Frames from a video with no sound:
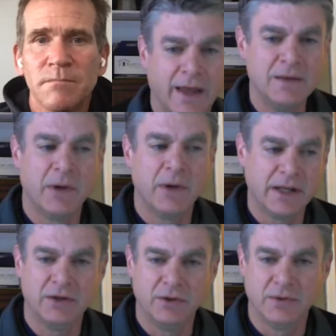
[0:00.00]
Anybody
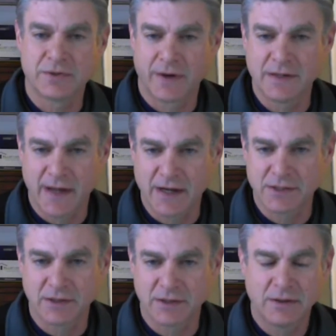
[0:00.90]
can do a
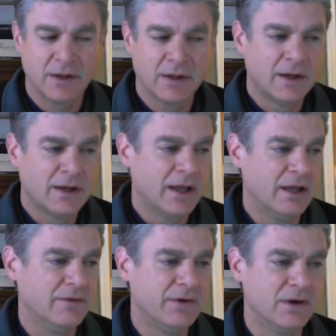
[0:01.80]
transaction. And
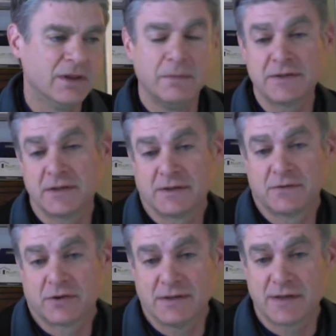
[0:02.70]
if you're in the business of
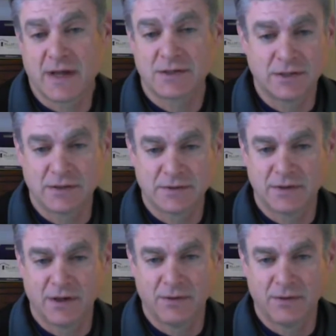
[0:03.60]
transactions,